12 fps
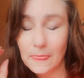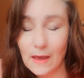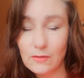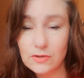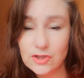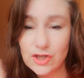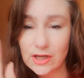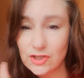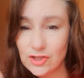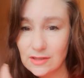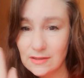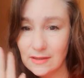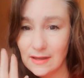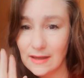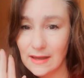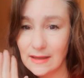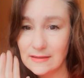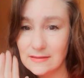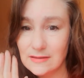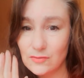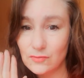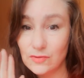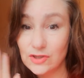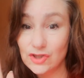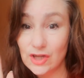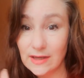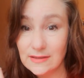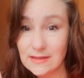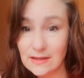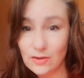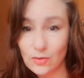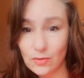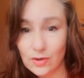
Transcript: rejection and rejecting your